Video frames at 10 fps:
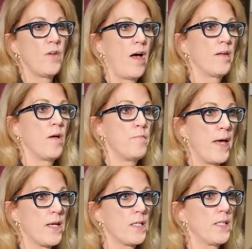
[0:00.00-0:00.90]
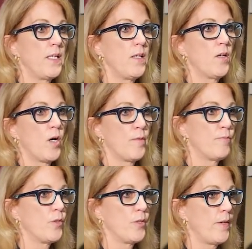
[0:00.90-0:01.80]
not medically
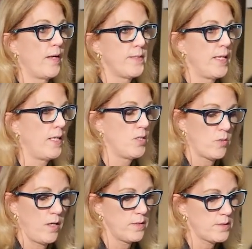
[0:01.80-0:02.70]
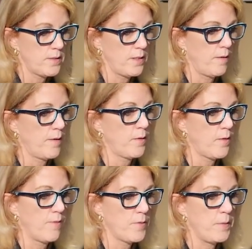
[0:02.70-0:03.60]
harmful. You're not taking drugs. You know, I don't
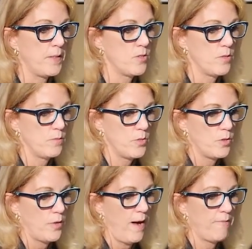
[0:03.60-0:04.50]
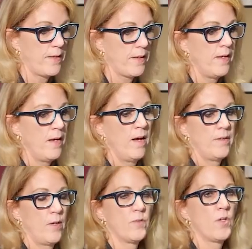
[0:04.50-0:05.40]
have to be too graphic.
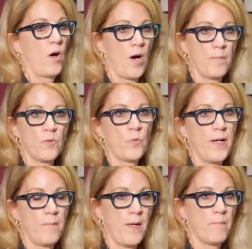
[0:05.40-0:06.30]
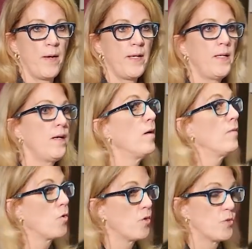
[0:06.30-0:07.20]
You know, it's a harmless way to make money.
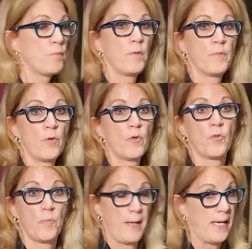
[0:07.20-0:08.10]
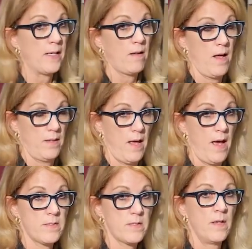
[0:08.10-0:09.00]
Of course, sperm donors are paid a lot
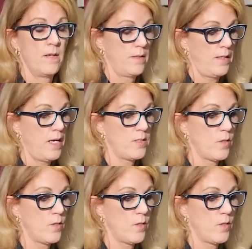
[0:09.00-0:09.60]
less than egg